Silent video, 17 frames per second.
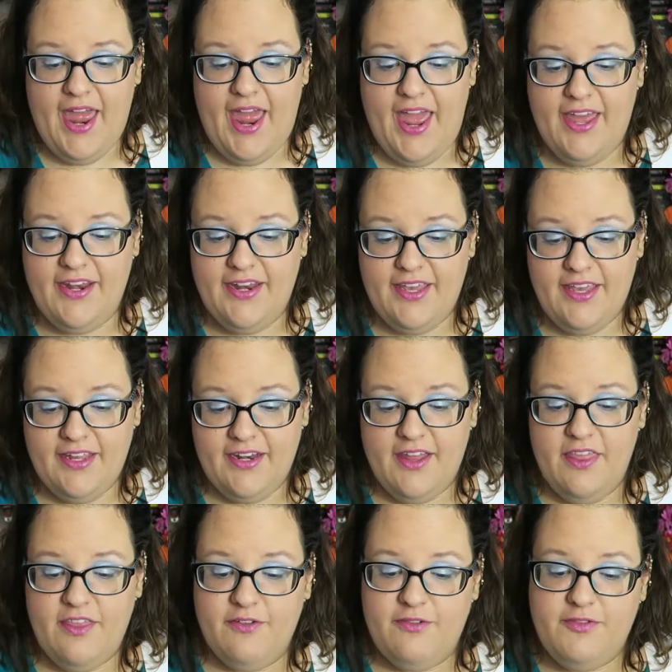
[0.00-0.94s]
and
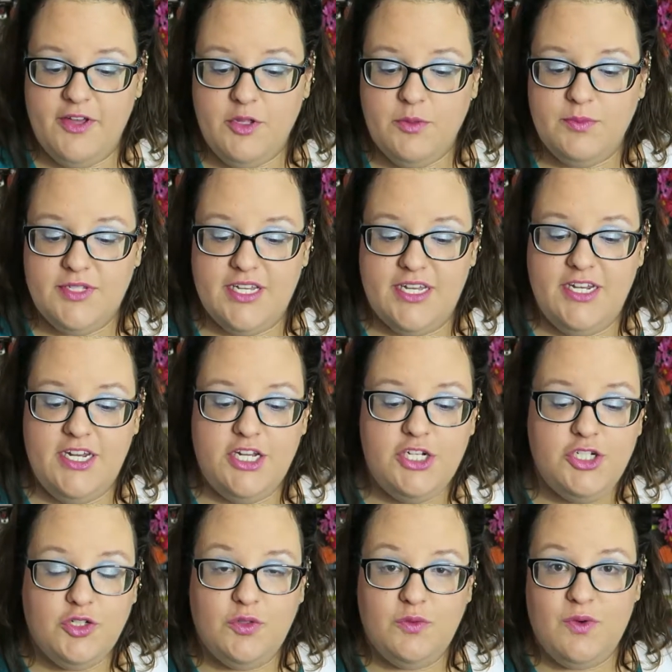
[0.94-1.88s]
in the film's
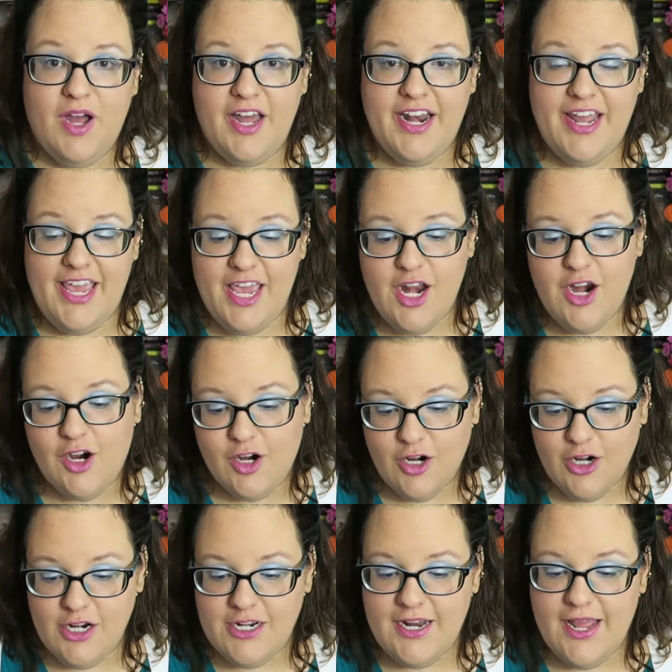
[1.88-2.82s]
initial run, it
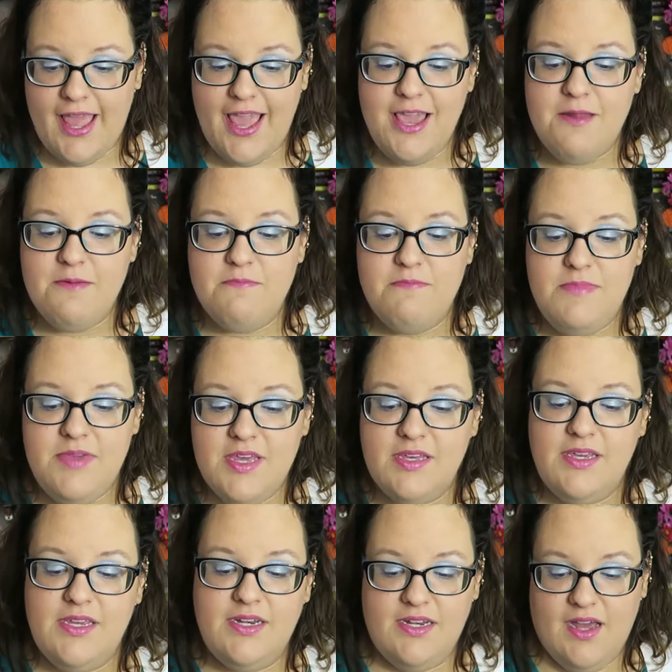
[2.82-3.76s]
earned $8
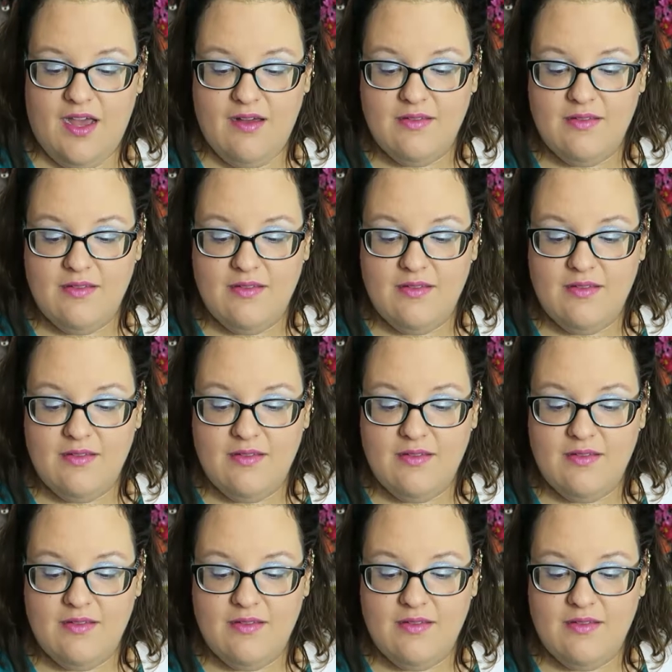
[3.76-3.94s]
million